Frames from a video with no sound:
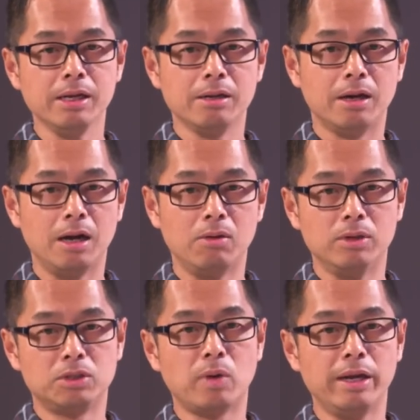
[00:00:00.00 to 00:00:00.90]
uh,
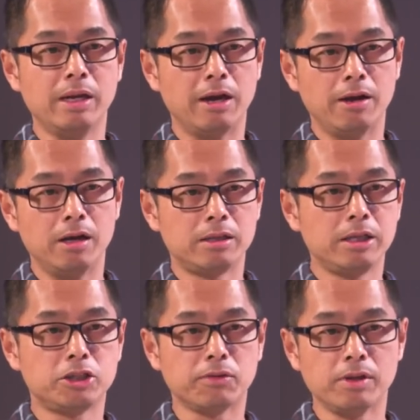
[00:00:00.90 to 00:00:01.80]
was when uh,
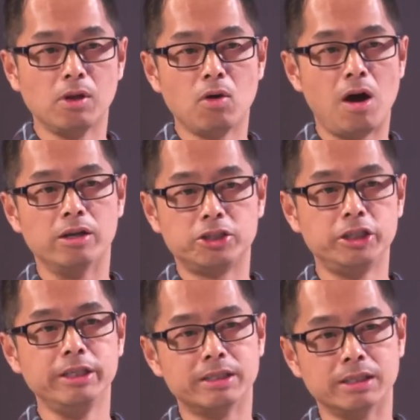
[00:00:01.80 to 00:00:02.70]
teacher of the law asked
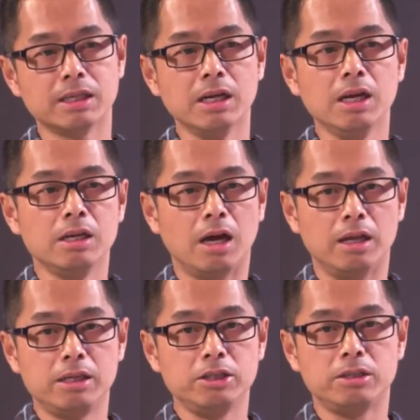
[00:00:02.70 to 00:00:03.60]
Jesus, uh,
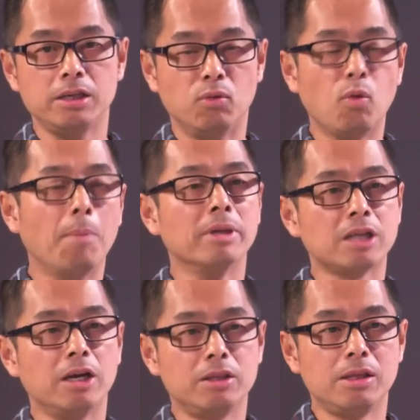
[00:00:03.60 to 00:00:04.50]
teach, you know, what must
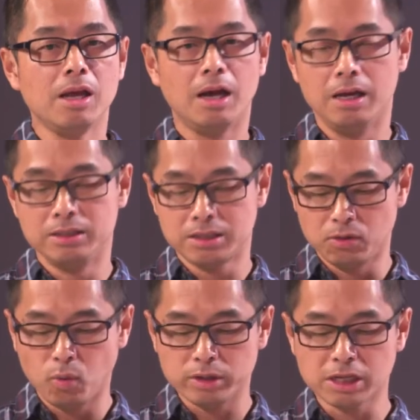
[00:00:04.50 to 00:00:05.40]
I uh, so,
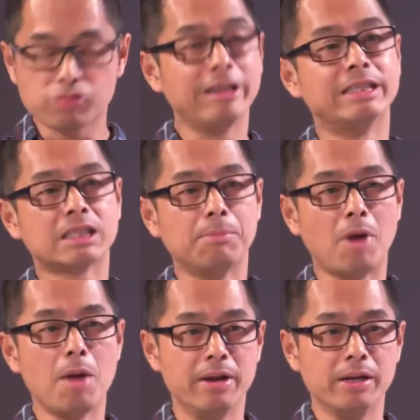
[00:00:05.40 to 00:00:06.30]
what's the greatest
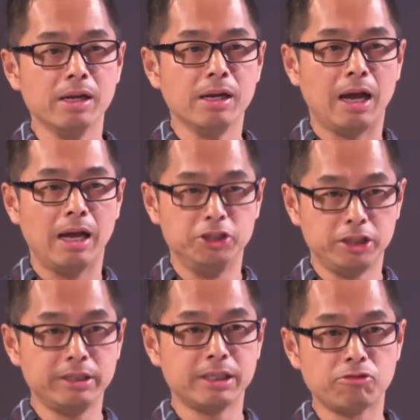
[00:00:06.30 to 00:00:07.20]
commandment? And
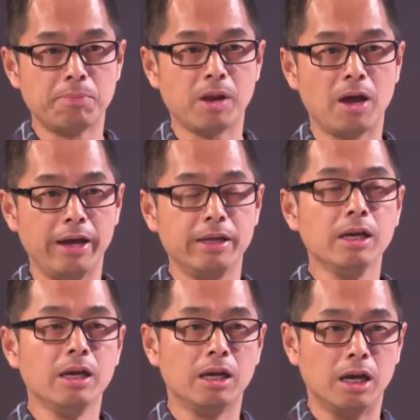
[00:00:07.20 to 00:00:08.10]
Jesus replied,
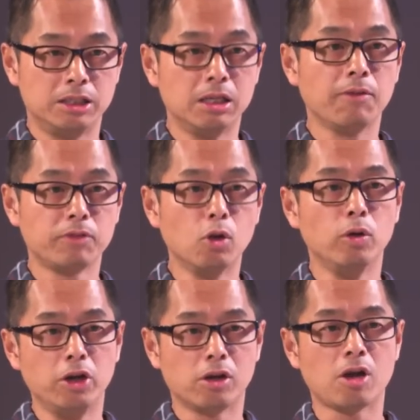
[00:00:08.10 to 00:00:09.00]
uh, To love the Lord
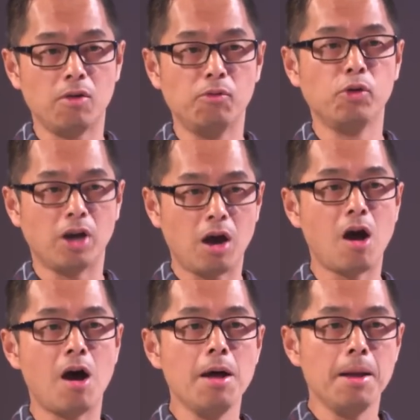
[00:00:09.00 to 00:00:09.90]
your God with all your
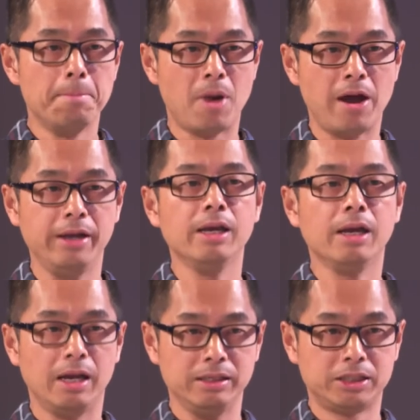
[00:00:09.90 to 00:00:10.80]
heart, mind,
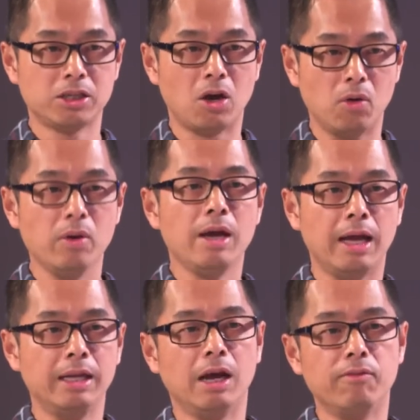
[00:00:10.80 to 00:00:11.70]
and soul,
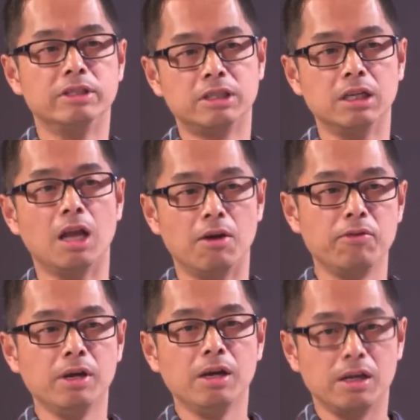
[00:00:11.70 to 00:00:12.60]
and the others to love
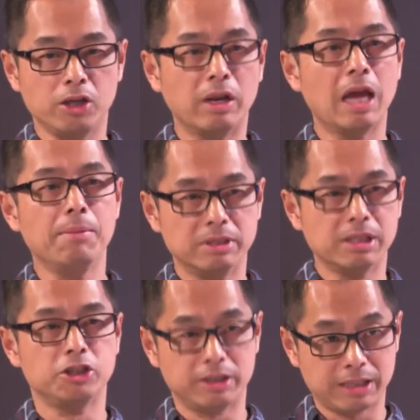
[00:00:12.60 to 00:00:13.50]
your neighbors
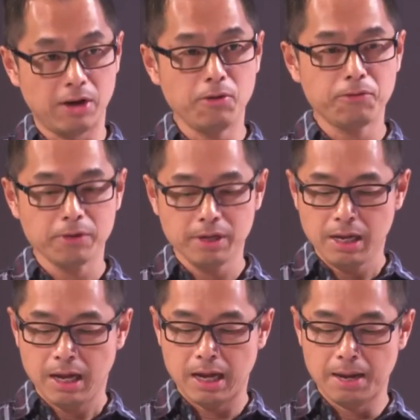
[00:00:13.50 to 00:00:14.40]
as yourself.
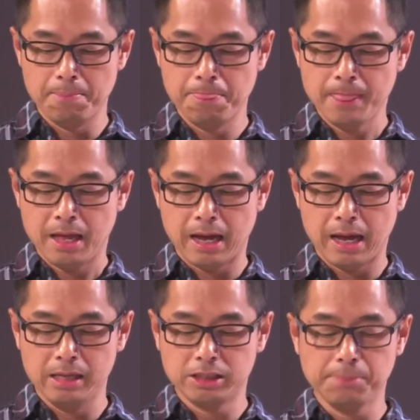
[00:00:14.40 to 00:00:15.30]
Um,
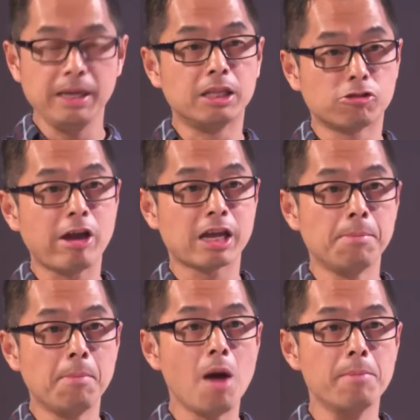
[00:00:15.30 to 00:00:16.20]
and to me, the great
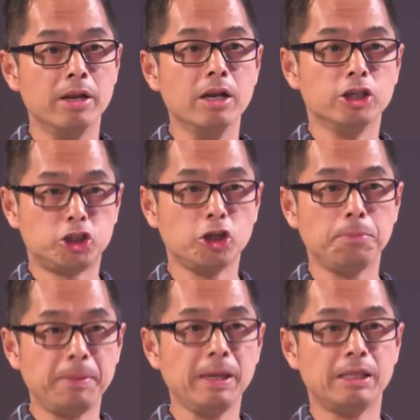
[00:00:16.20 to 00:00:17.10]
commandment
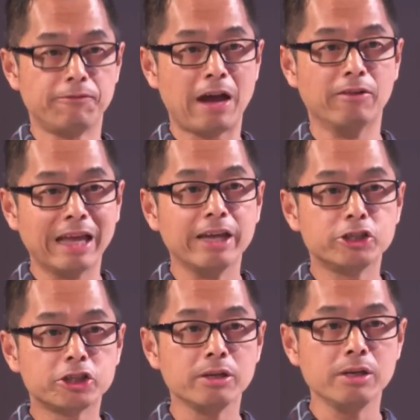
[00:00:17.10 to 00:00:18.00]
should be the
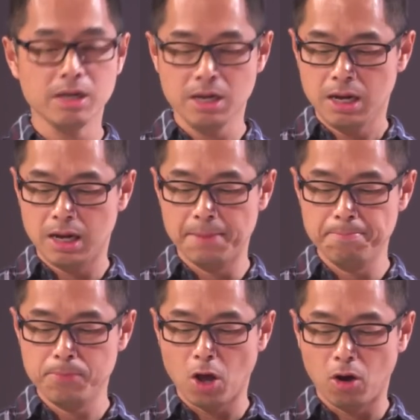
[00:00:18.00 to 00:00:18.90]
foundation
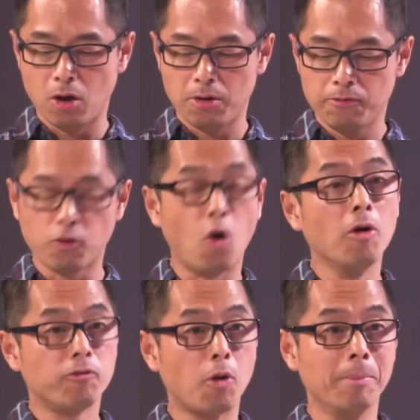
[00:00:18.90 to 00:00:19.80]
um, uh, for,
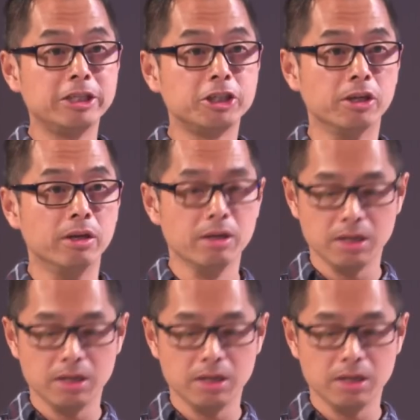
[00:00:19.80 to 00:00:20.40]
for mission.